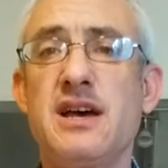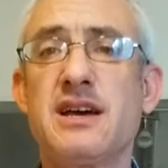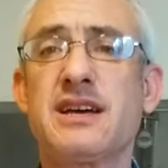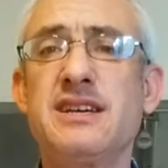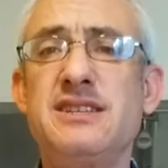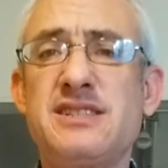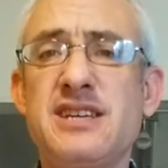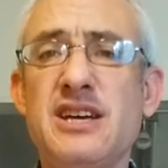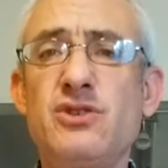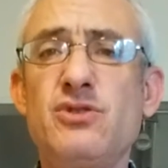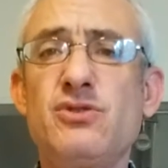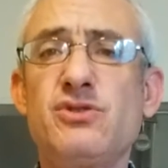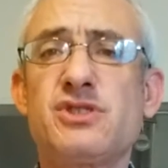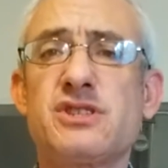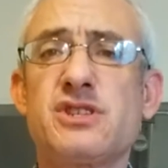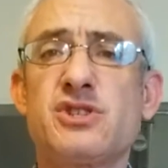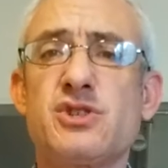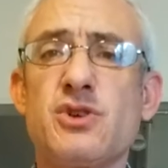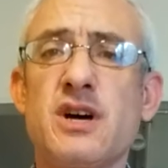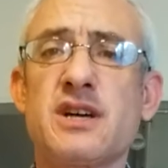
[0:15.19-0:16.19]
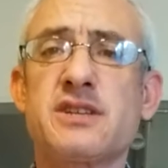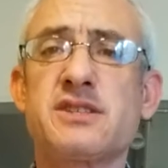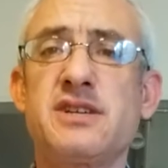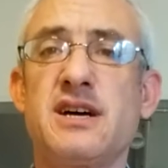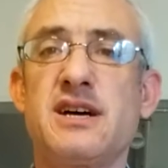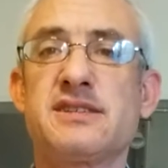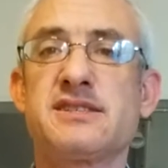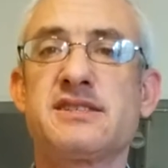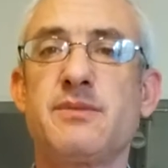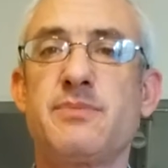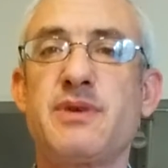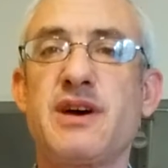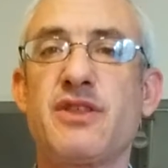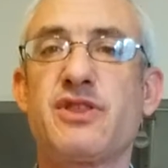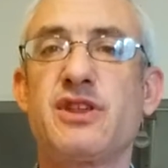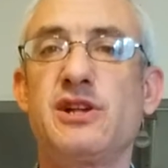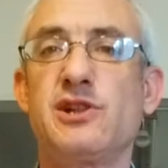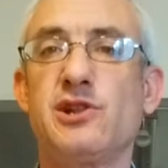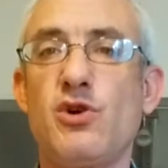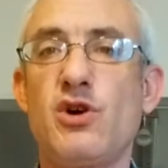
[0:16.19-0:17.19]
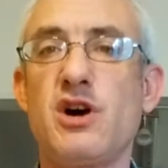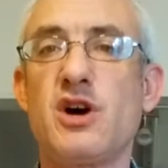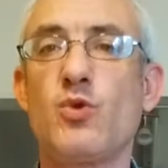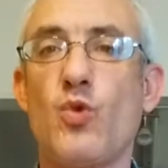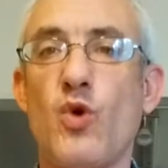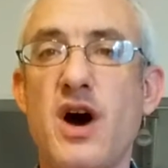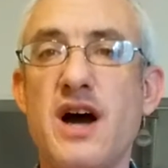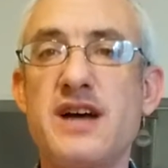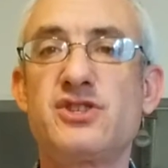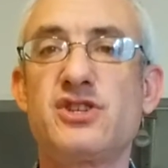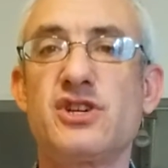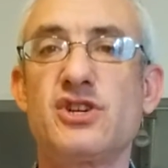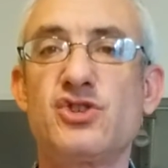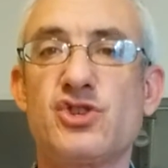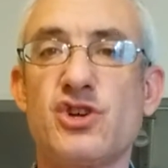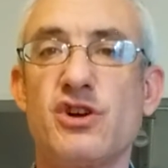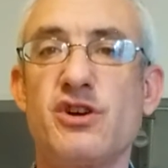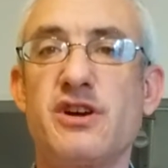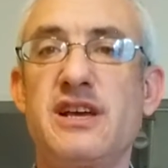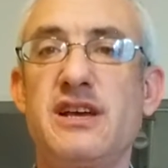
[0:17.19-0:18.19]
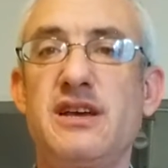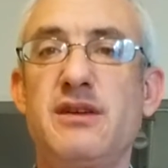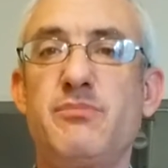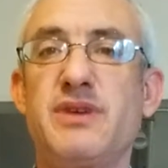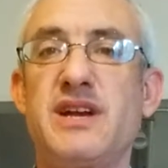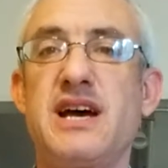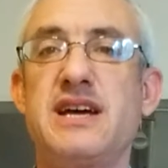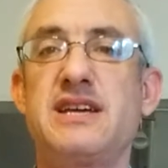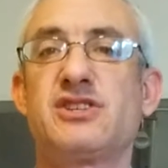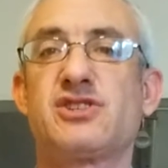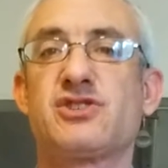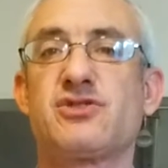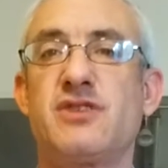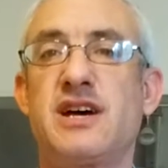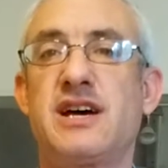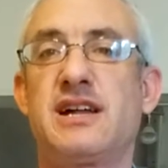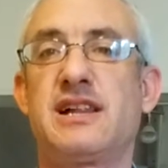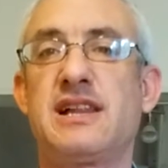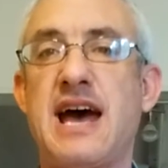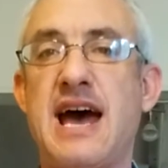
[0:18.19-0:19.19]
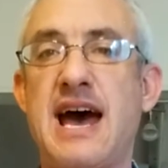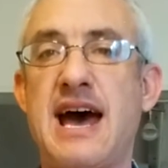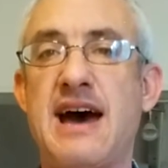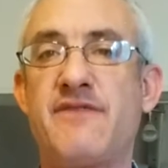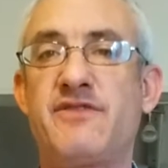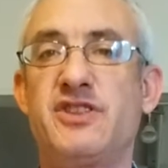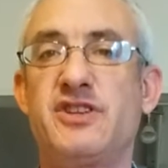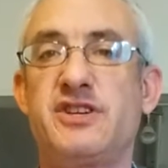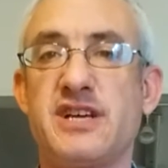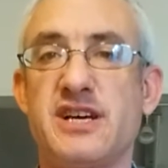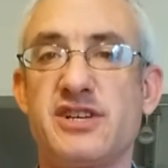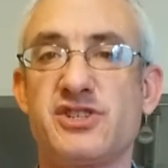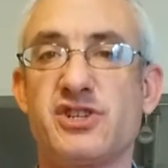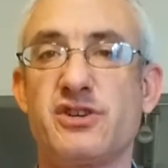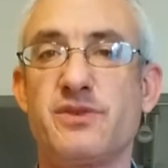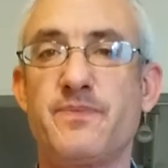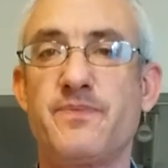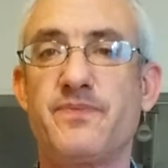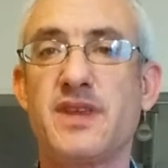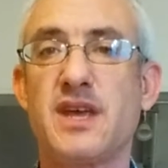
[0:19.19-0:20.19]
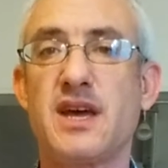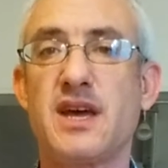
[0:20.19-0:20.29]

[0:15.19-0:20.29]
continues to talk to us about the long winding journey Bnei Yisrael have in the desert.